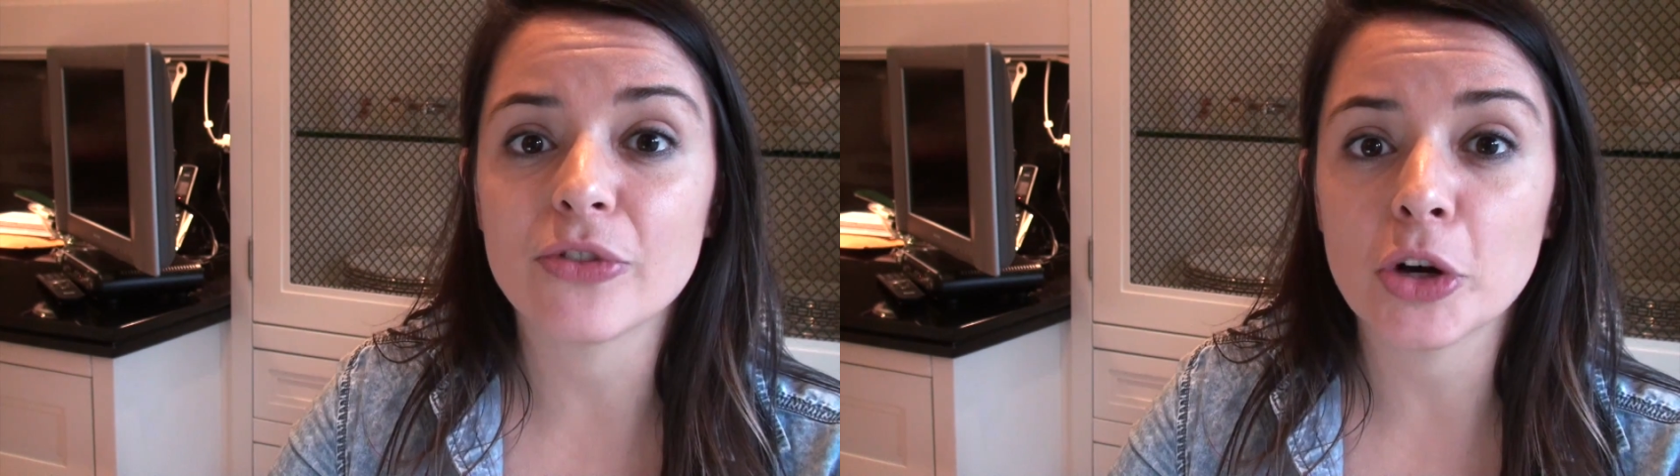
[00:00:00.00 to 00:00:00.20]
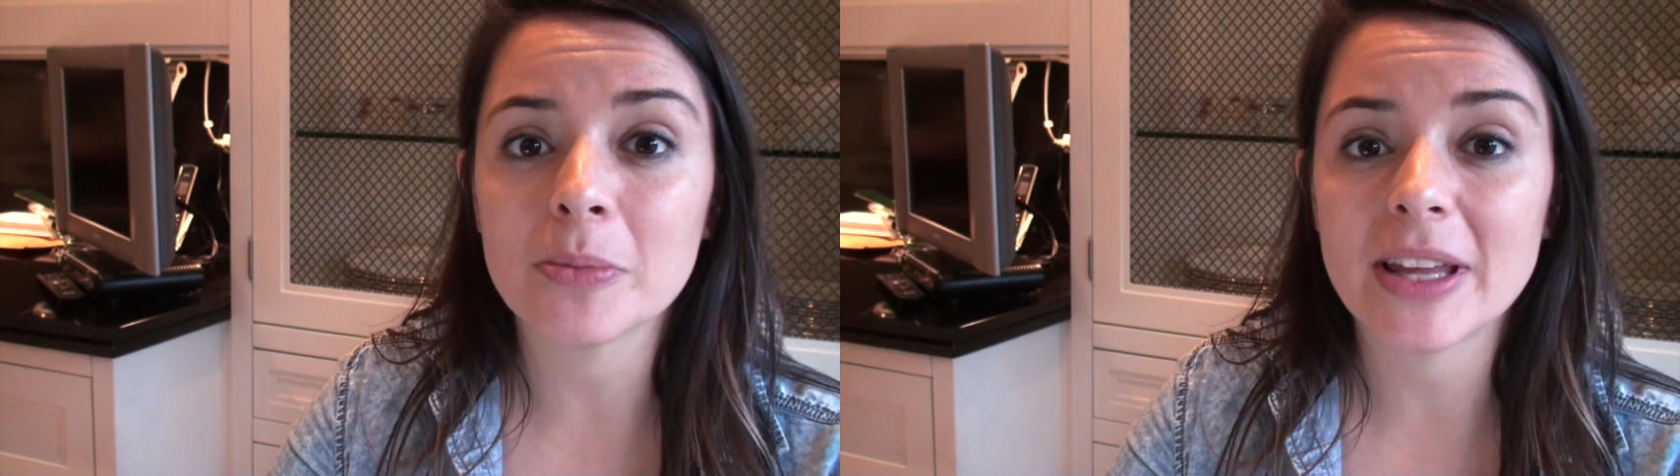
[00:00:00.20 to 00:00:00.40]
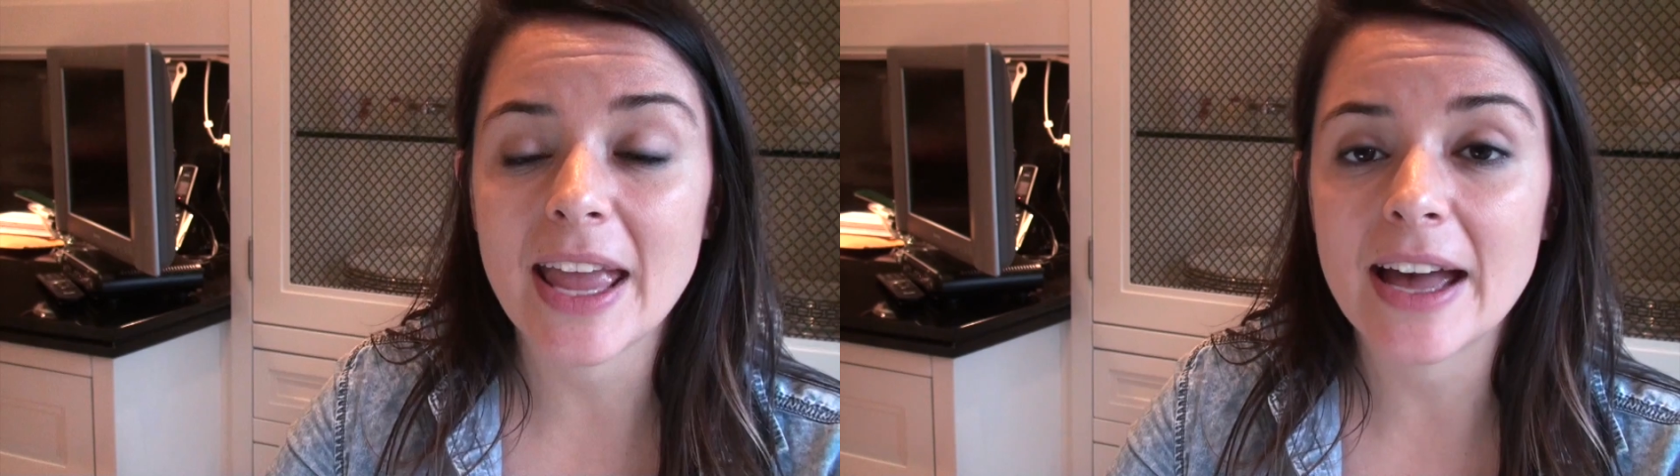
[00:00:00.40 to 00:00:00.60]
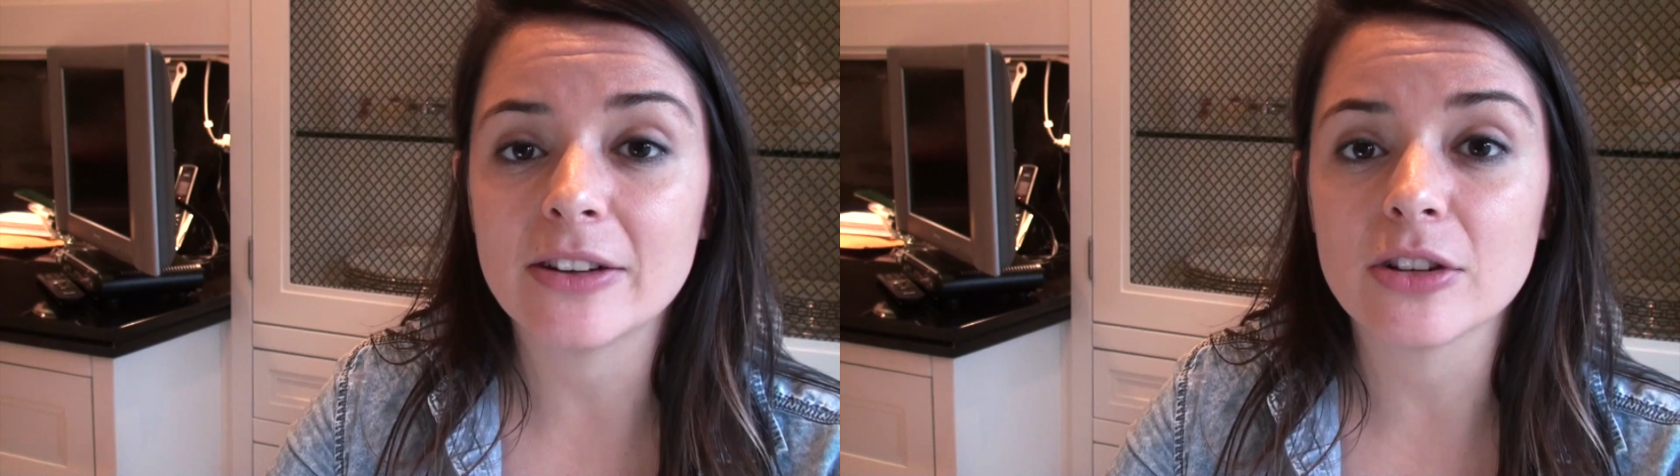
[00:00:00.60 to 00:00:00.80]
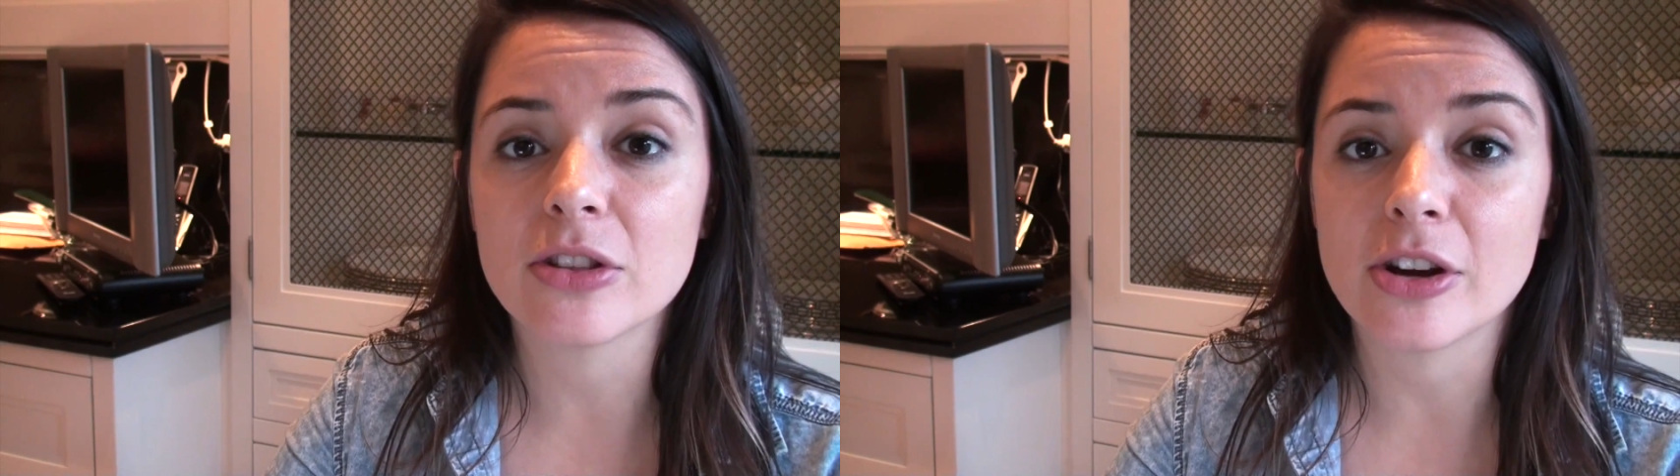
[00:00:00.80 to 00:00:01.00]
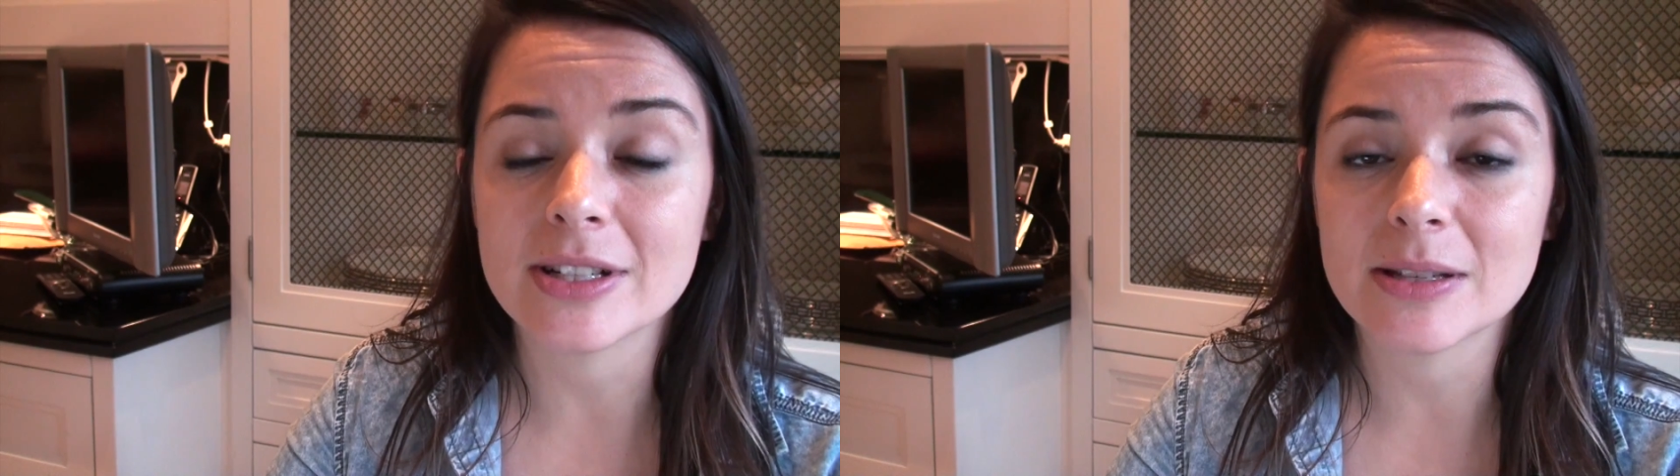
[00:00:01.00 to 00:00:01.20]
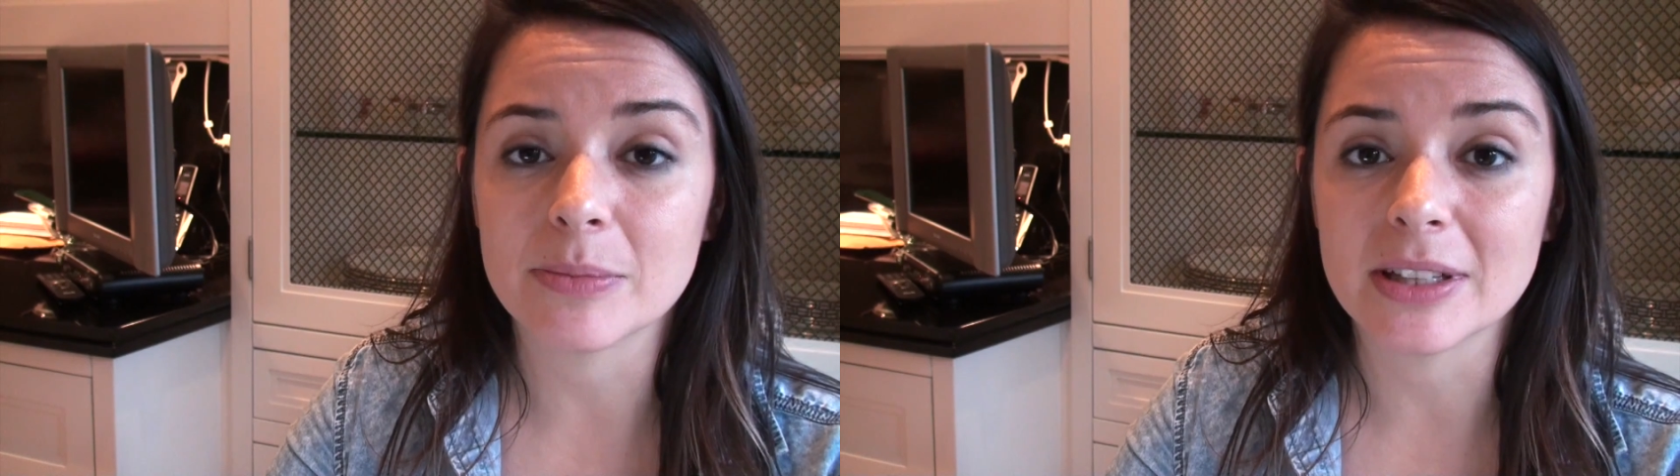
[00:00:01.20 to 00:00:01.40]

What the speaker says: firmly held thoughts and